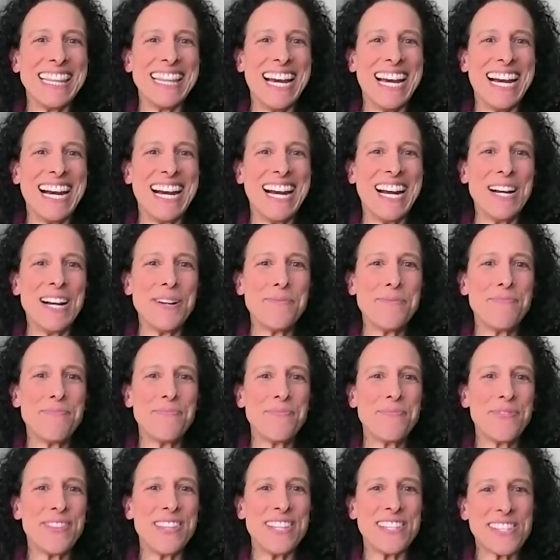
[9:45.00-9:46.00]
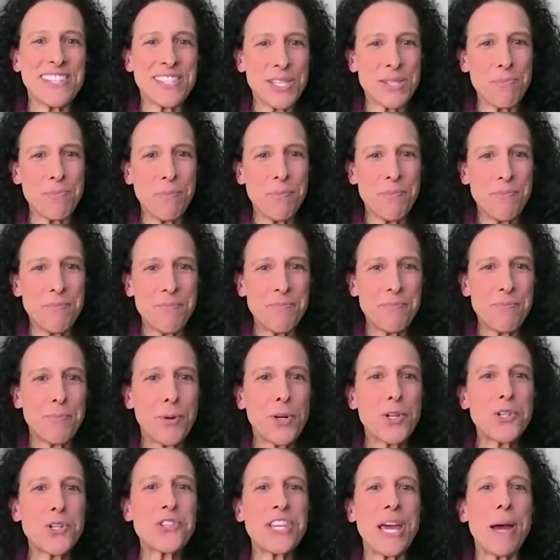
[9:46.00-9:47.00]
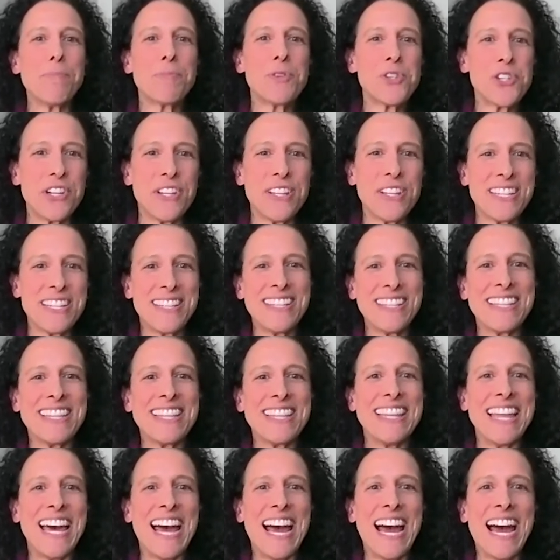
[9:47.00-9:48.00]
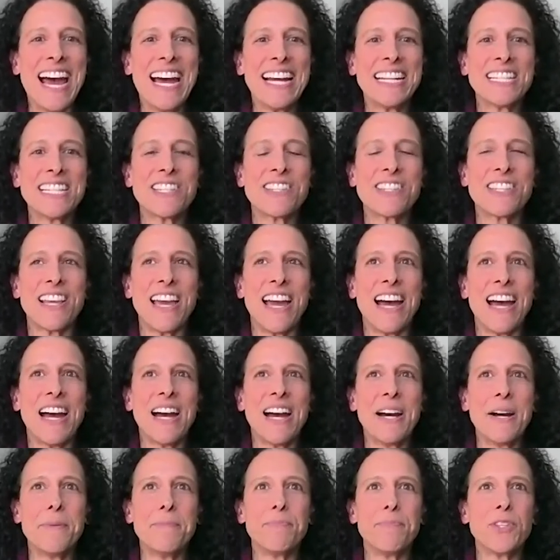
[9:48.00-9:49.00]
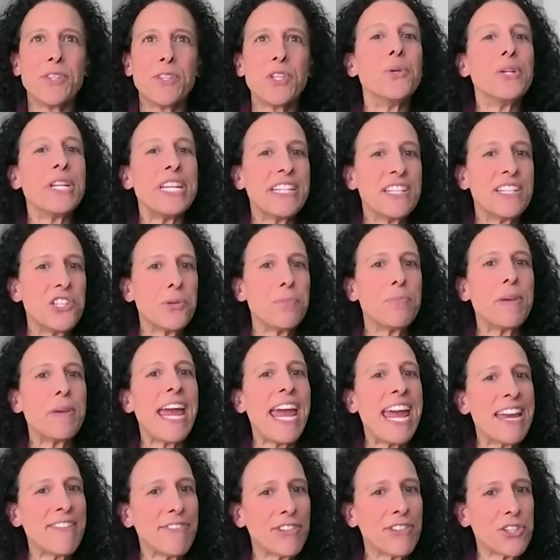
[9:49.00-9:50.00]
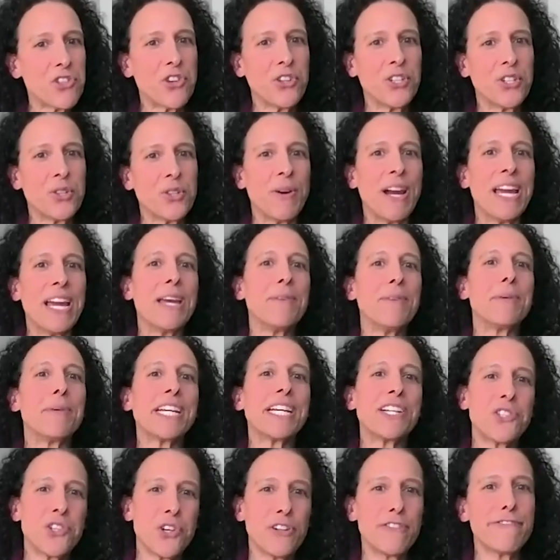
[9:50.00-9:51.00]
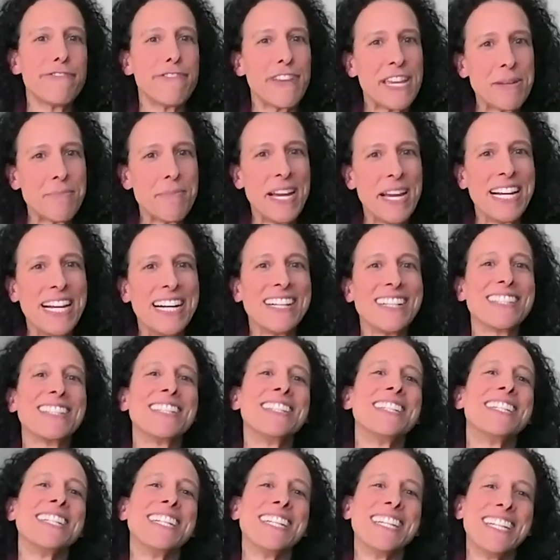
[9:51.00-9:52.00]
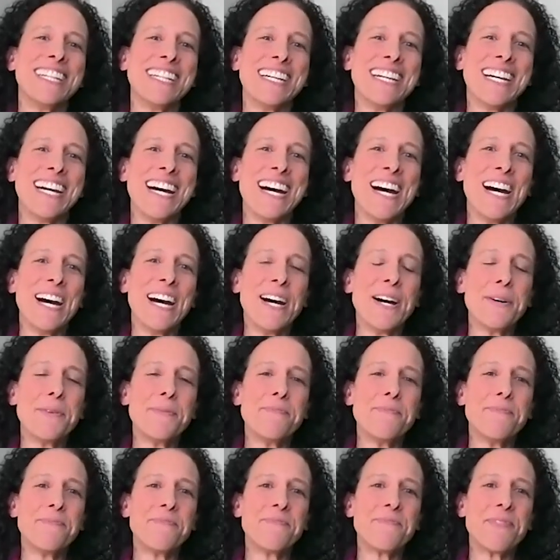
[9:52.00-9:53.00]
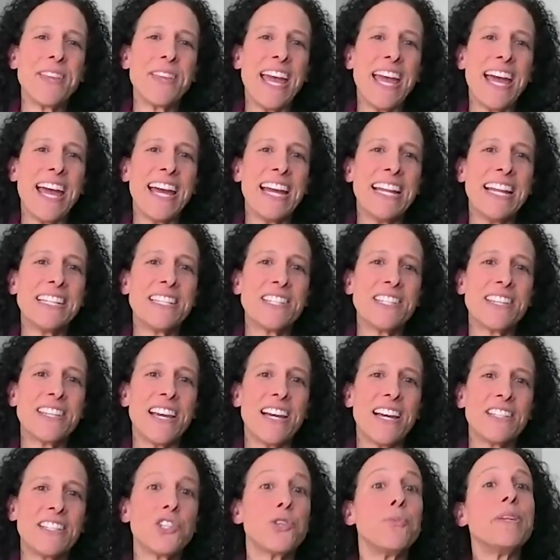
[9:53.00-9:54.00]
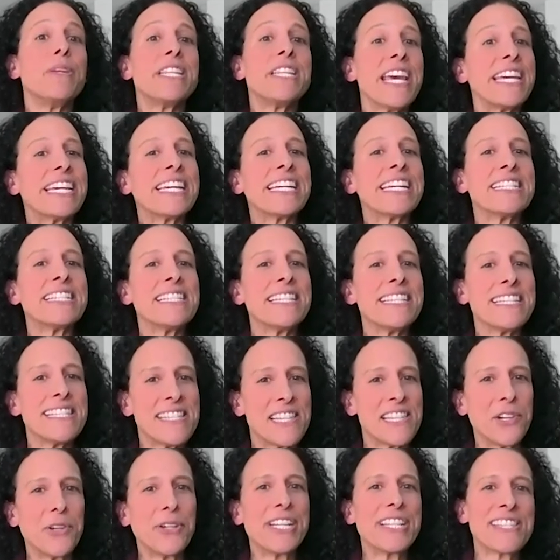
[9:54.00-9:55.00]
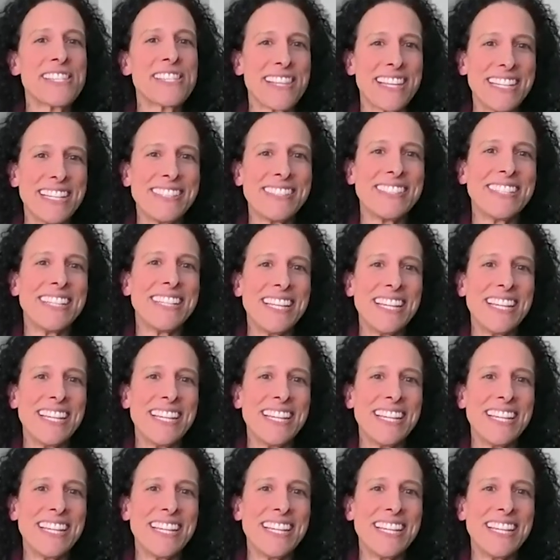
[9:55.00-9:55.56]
um, this perception that um, you needed to behave a certain way because you're female um, and uh, to be taken seriously.